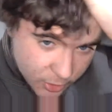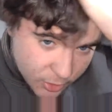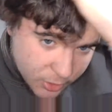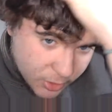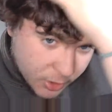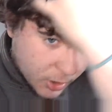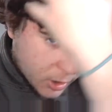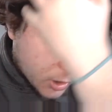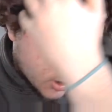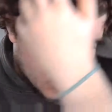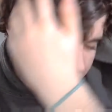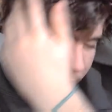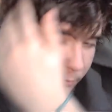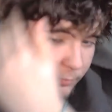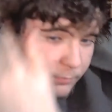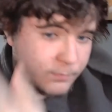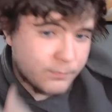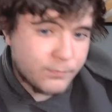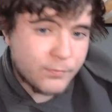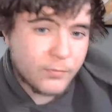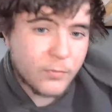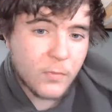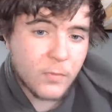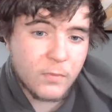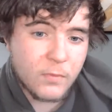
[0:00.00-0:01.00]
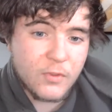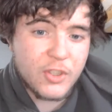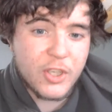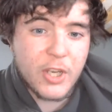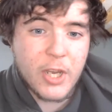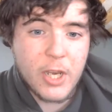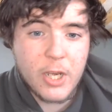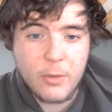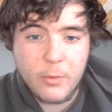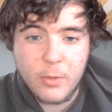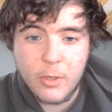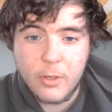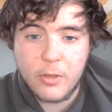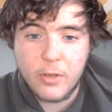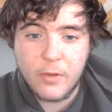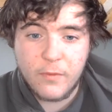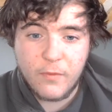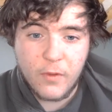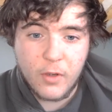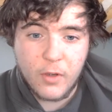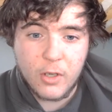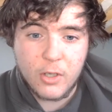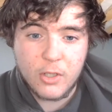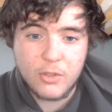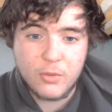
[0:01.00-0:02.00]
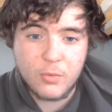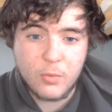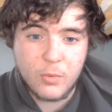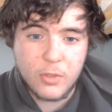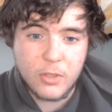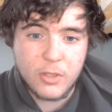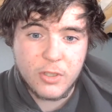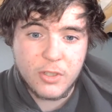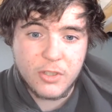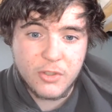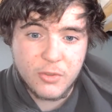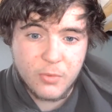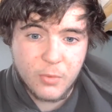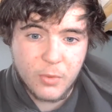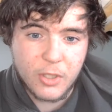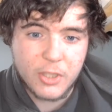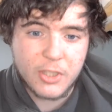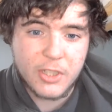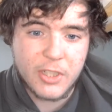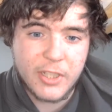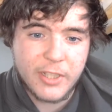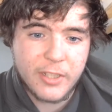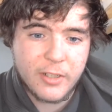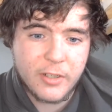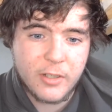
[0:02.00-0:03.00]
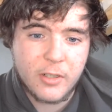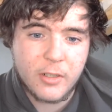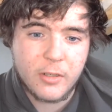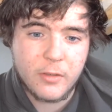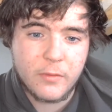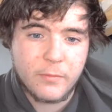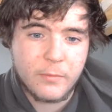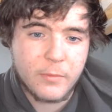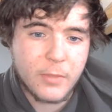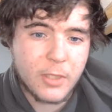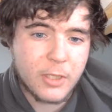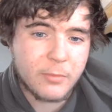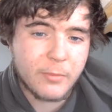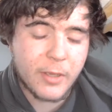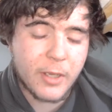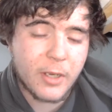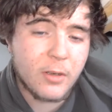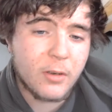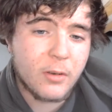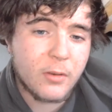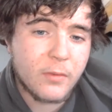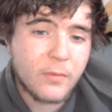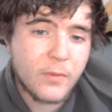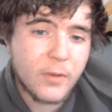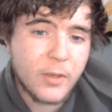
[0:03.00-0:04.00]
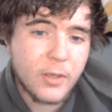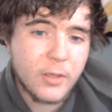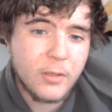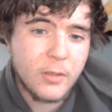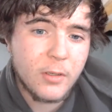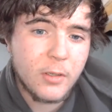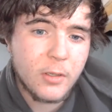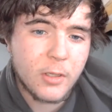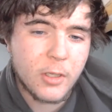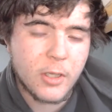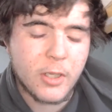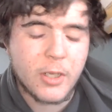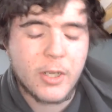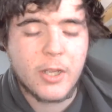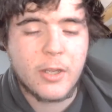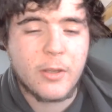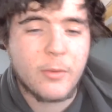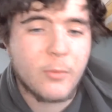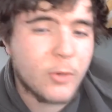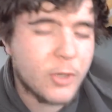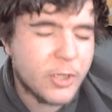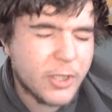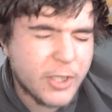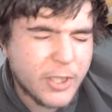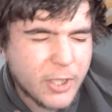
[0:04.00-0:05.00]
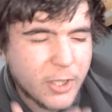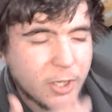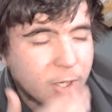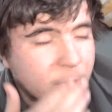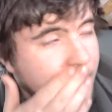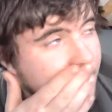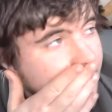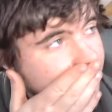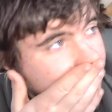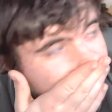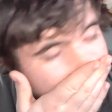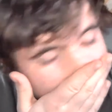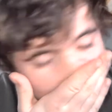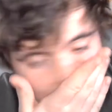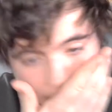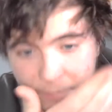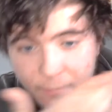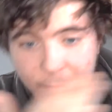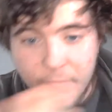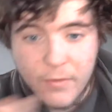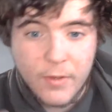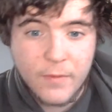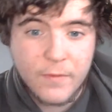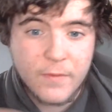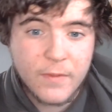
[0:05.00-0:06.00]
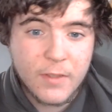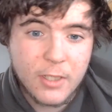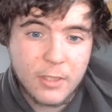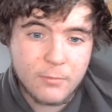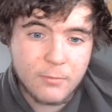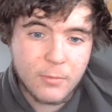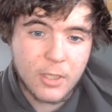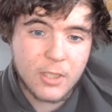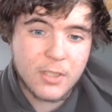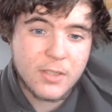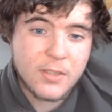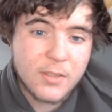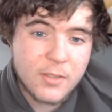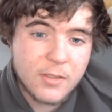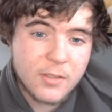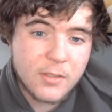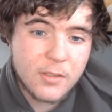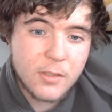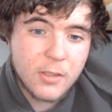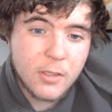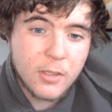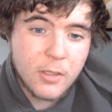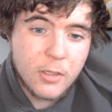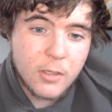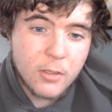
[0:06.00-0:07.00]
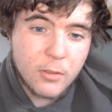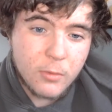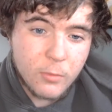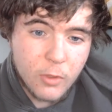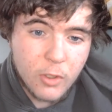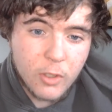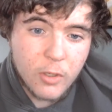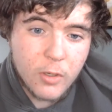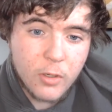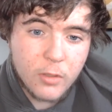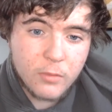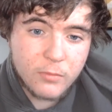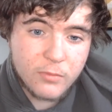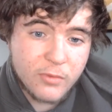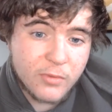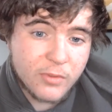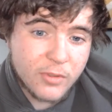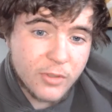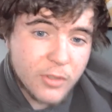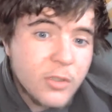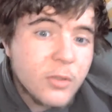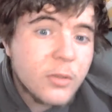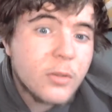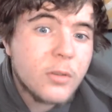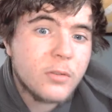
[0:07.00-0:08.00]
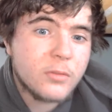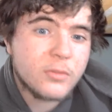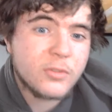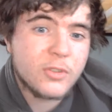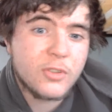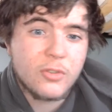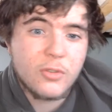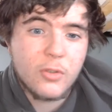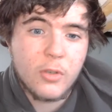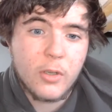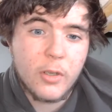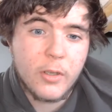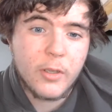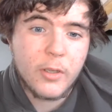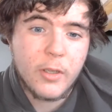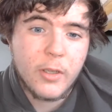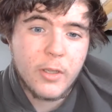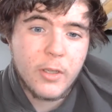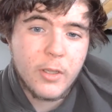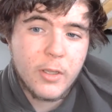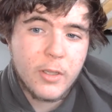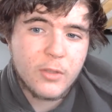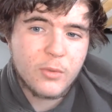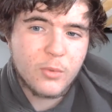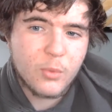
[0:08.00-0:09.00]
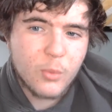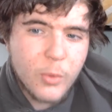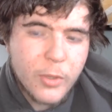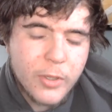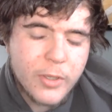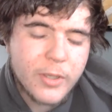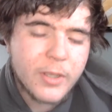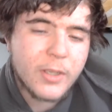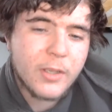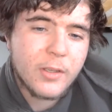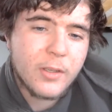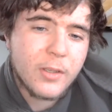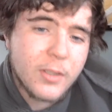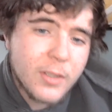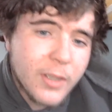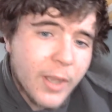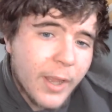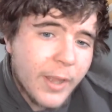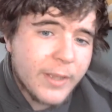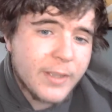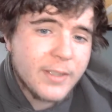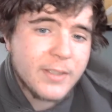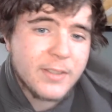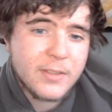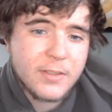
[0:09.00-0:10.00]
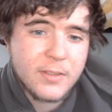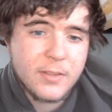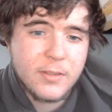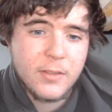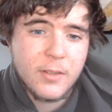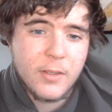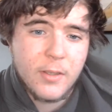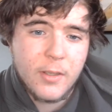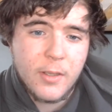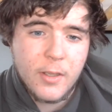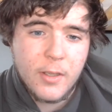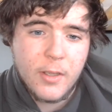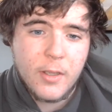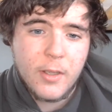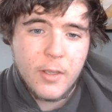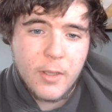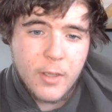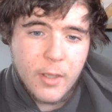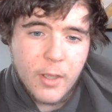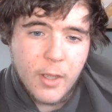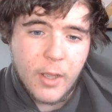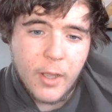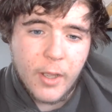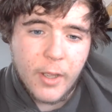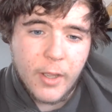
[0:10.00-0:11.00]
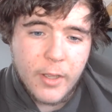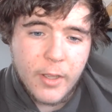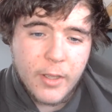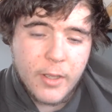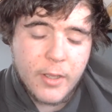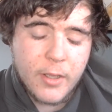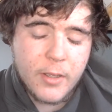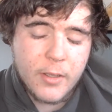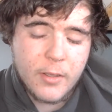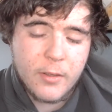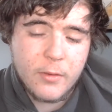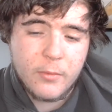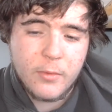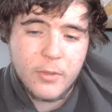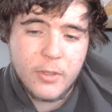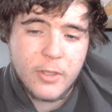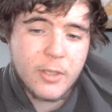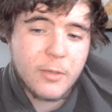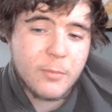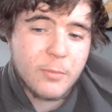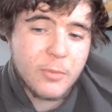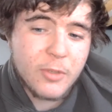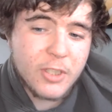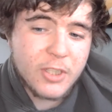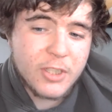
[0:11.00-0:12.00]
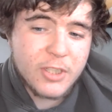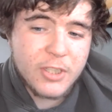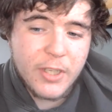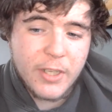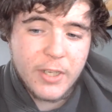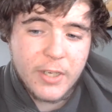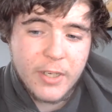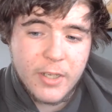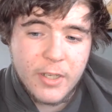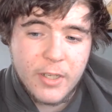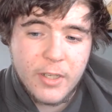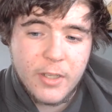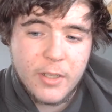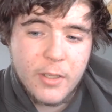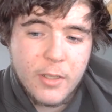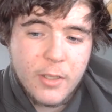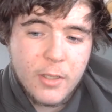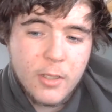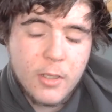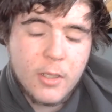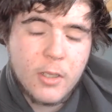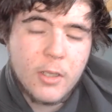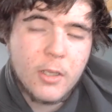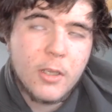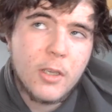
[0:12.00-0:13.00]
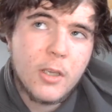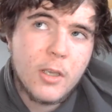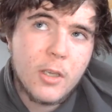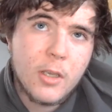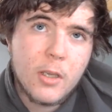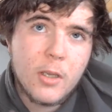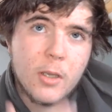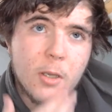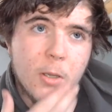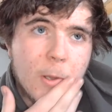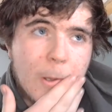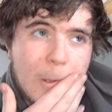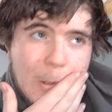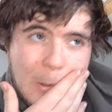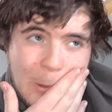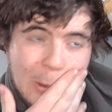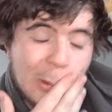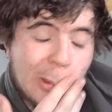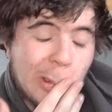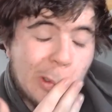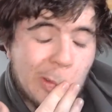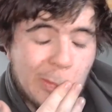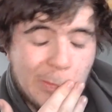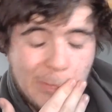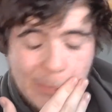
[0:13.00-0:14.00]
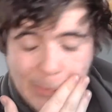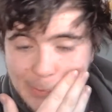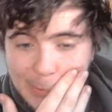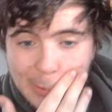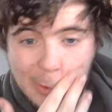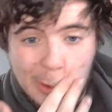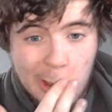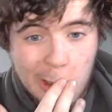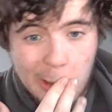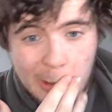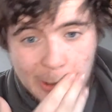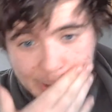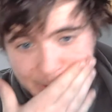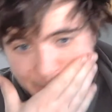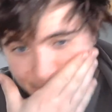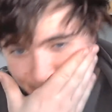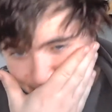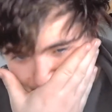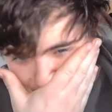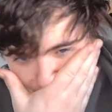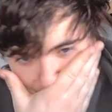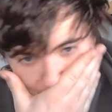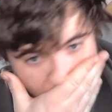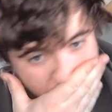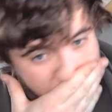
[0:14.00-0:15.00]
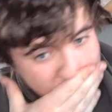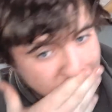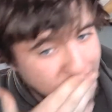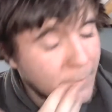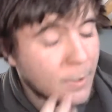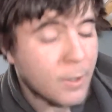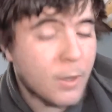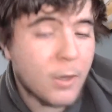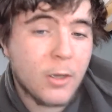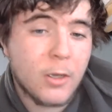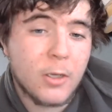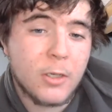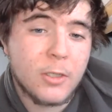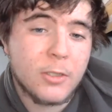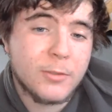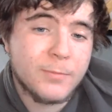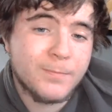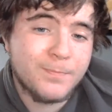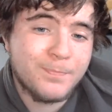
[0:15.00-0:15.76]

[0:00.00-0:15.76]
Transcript: um, January 1st was one year of me and my girlfriend. Uh, not one year, uh, 15 months. We're going. We're still going strong. It's really nice. I uh, really appreciate it. What from her. Um,